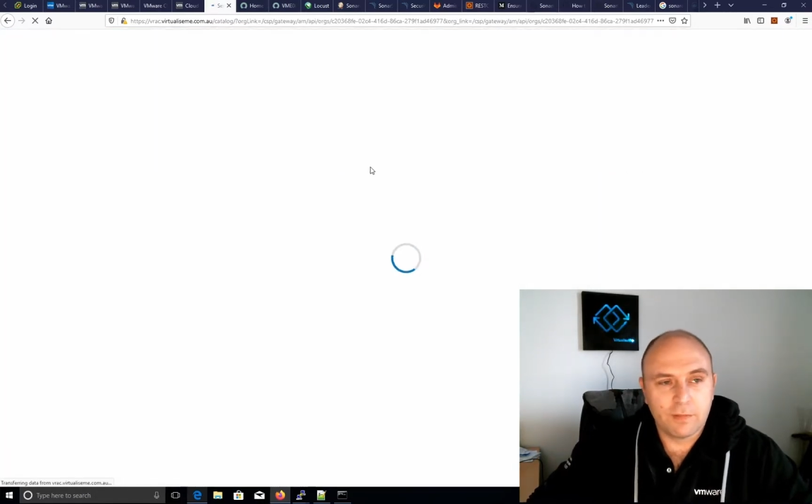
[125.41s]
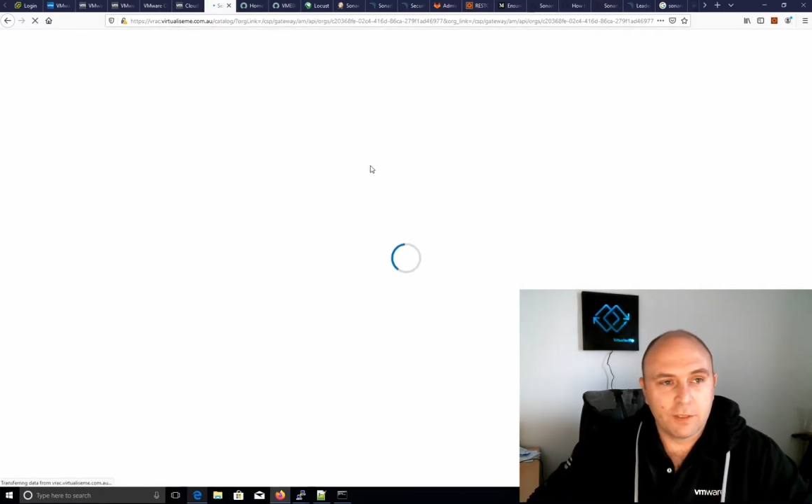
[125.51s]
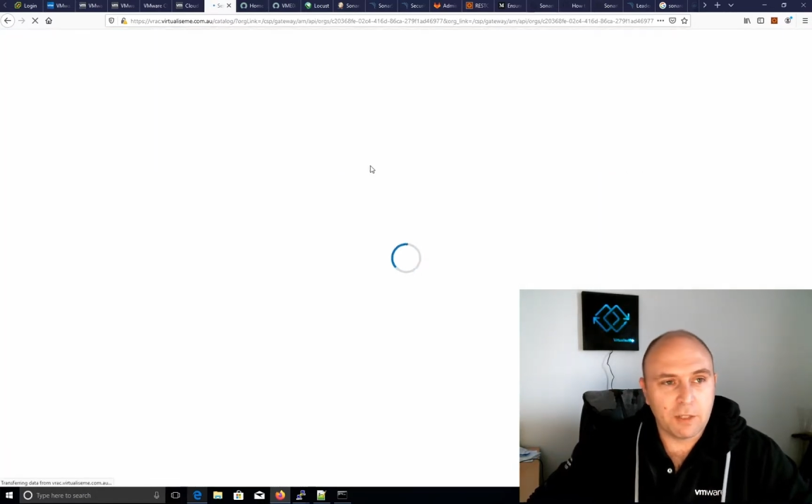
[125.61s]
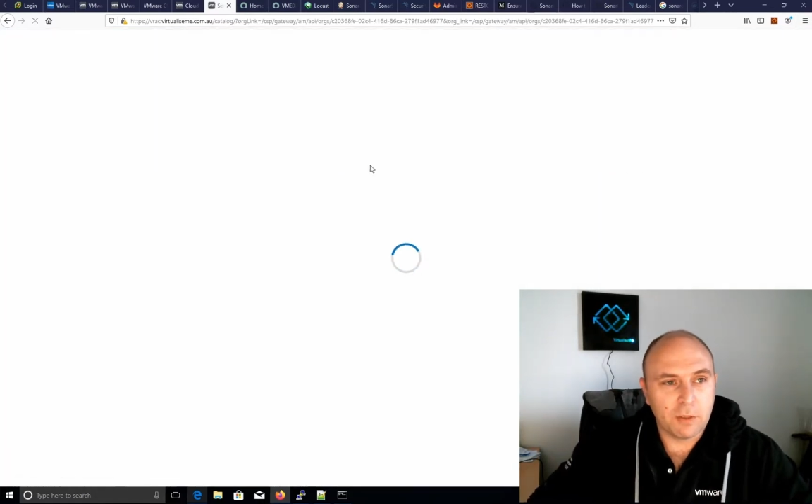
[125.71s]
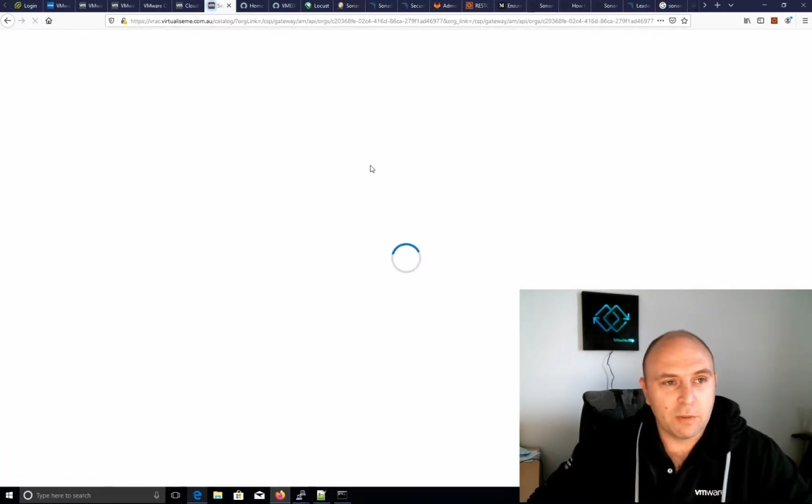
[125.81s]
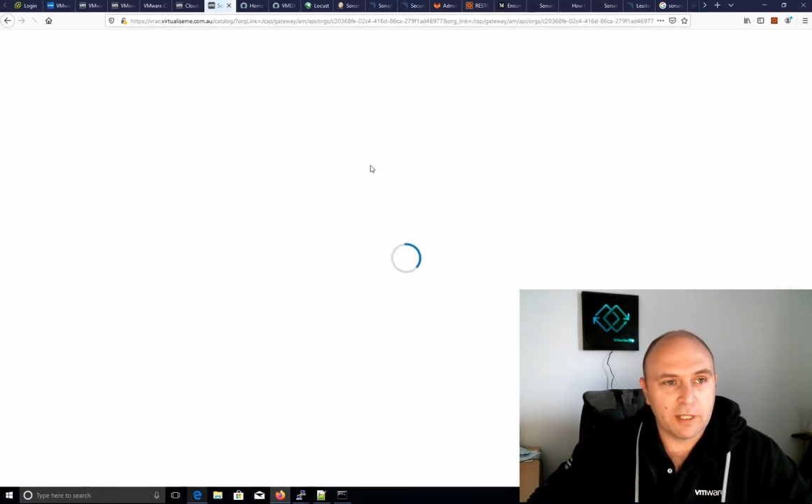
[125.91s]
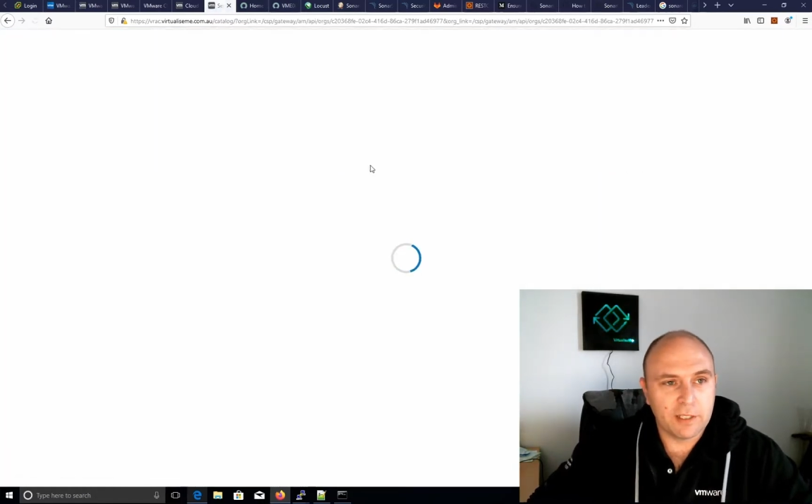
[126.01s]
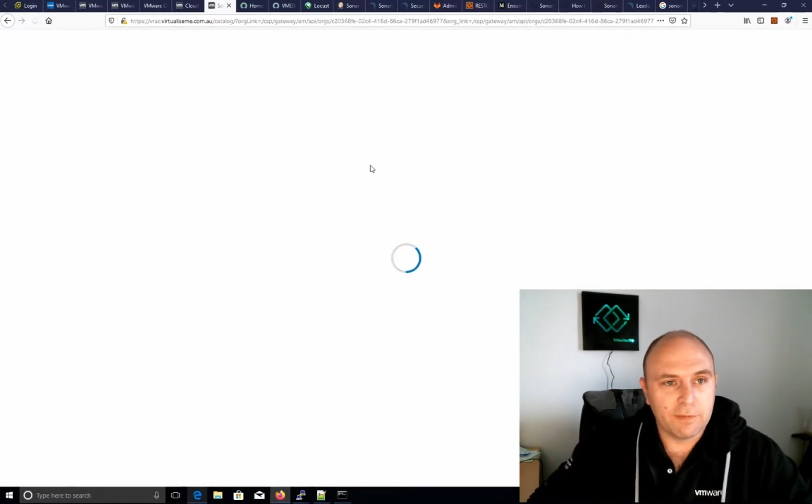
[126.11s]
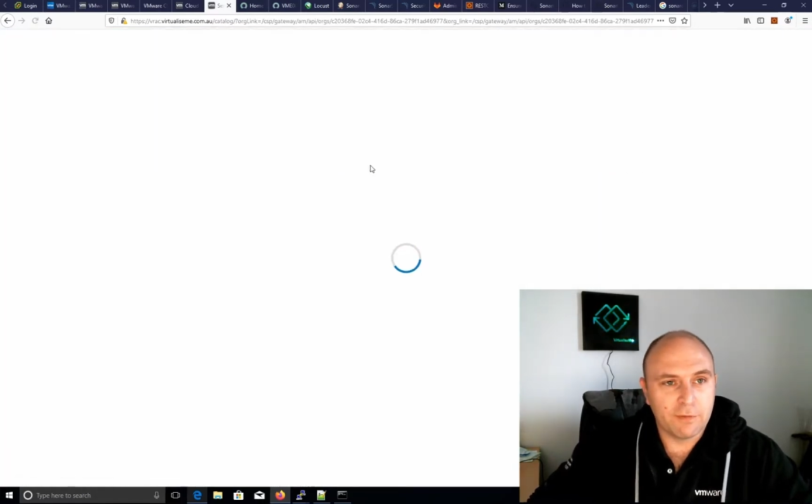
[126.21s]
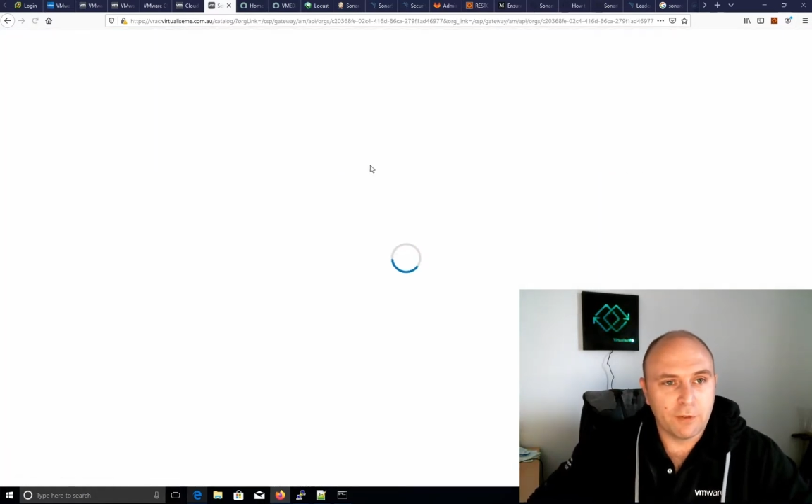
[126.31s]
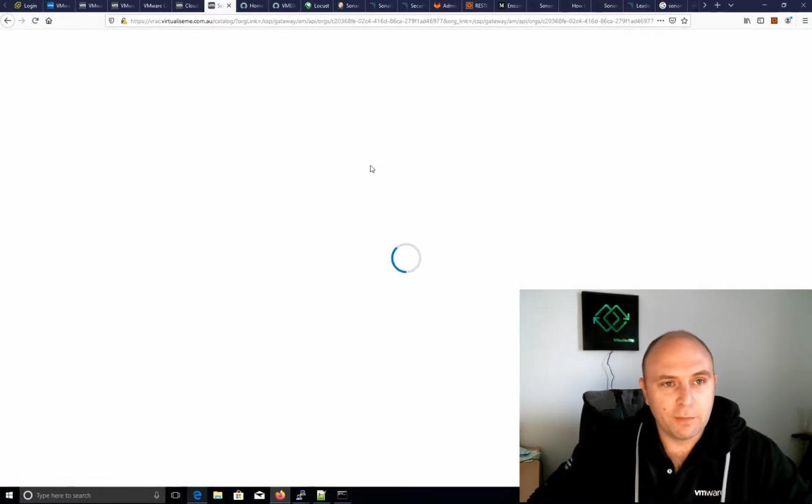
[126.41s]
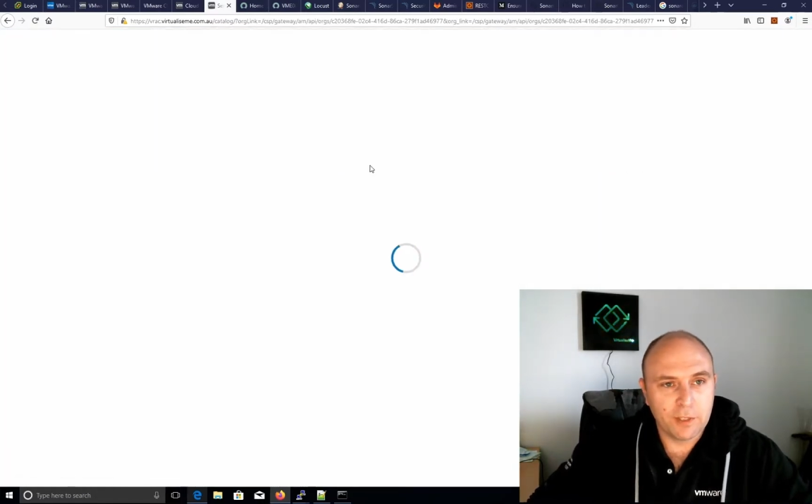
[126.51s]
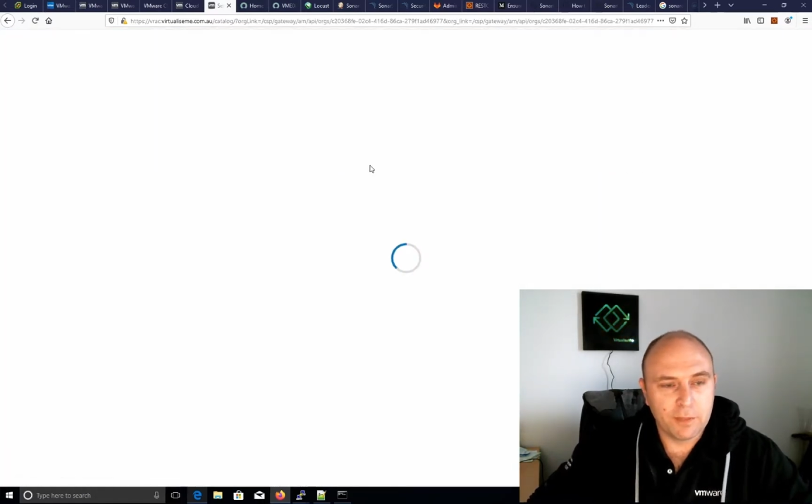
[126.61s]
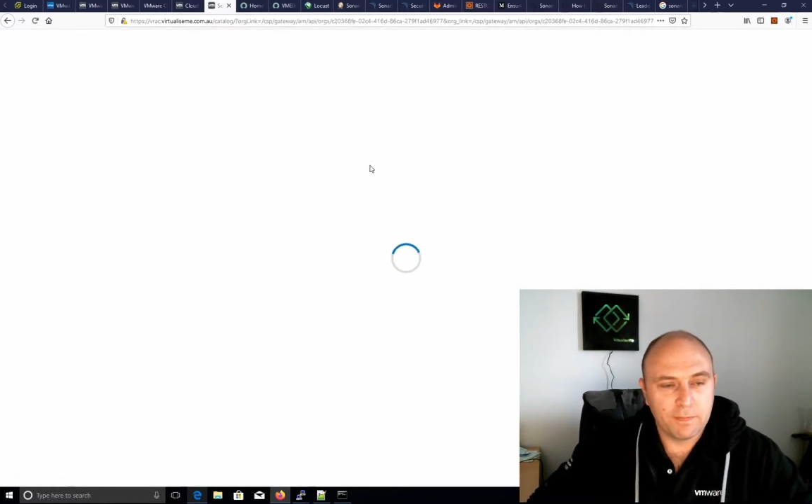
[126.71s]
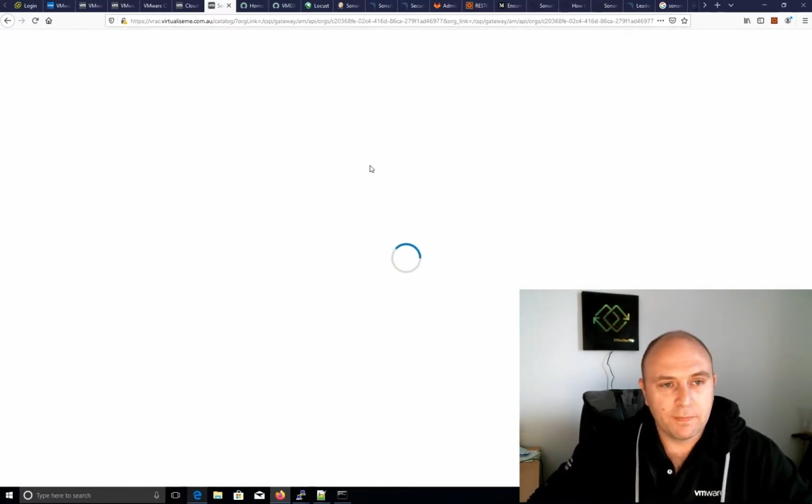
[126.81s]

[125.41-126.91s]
especially with custom forms.